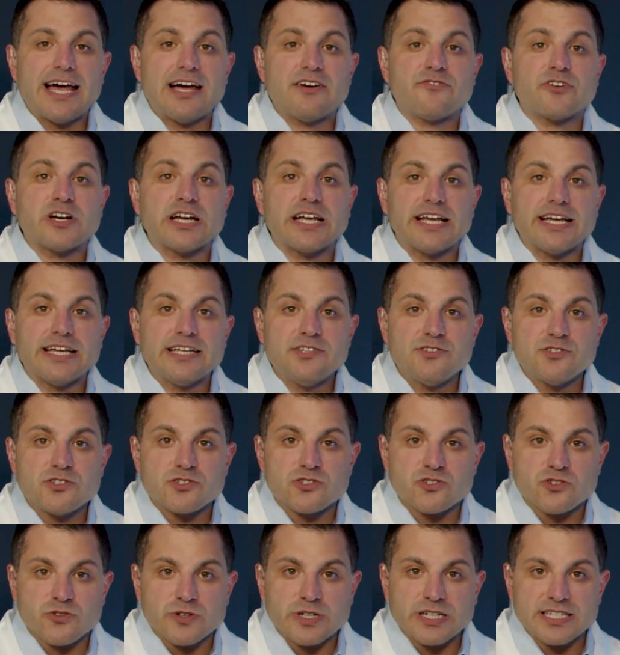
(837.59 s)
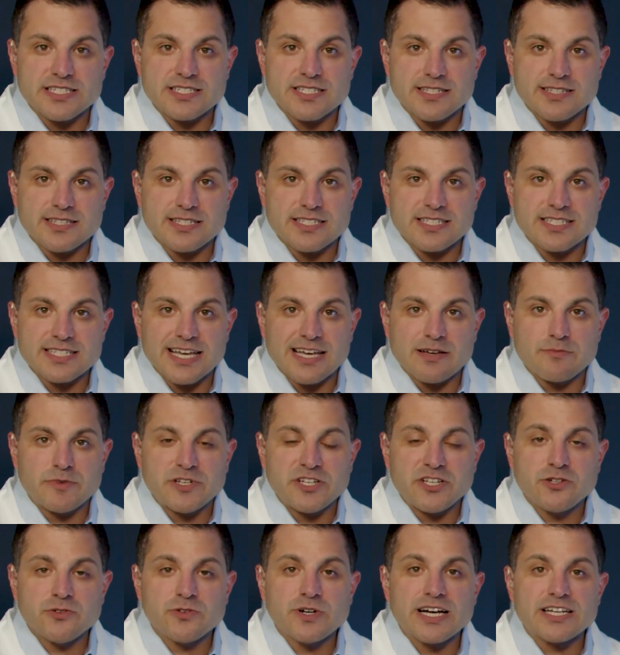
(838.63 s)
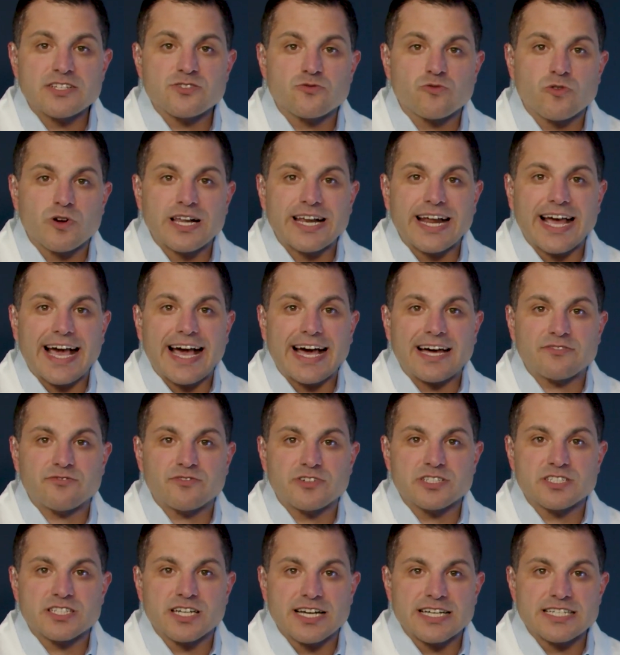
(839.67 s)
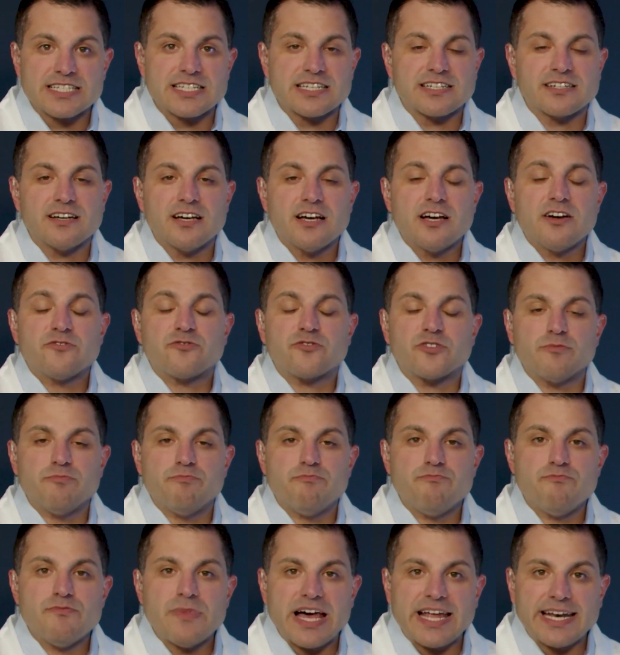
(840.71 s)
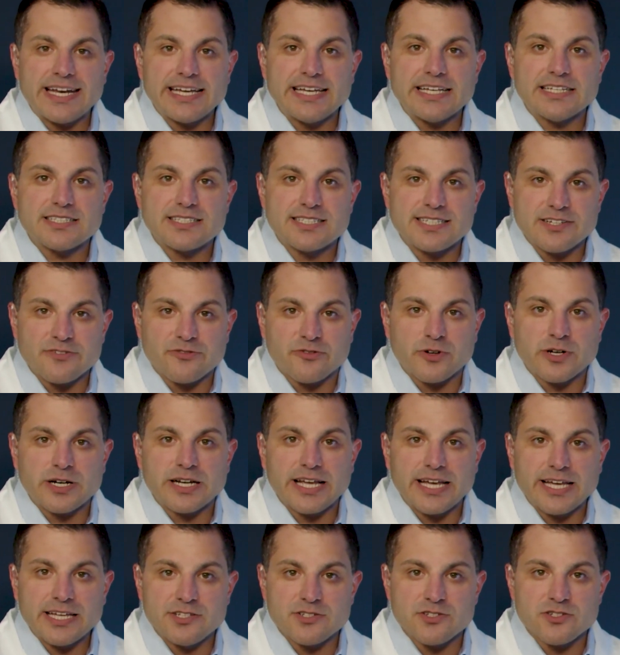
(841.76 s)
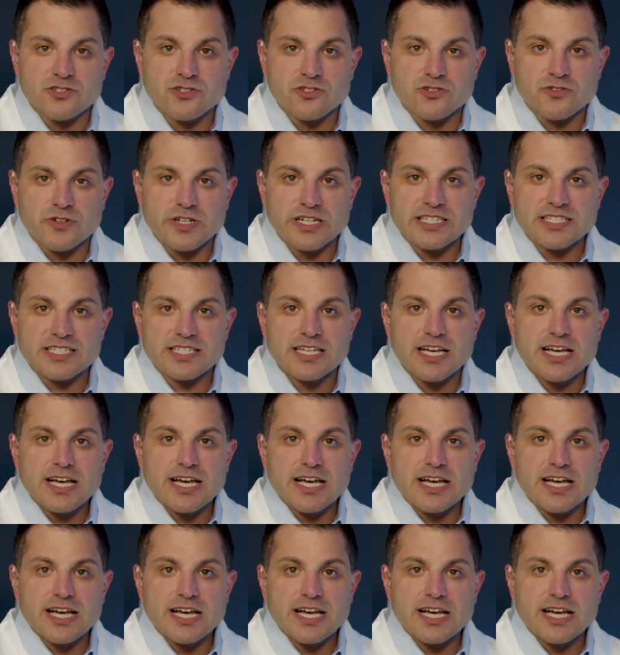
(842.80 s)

every industry isn't the same, and you guys run advertising for many different industries.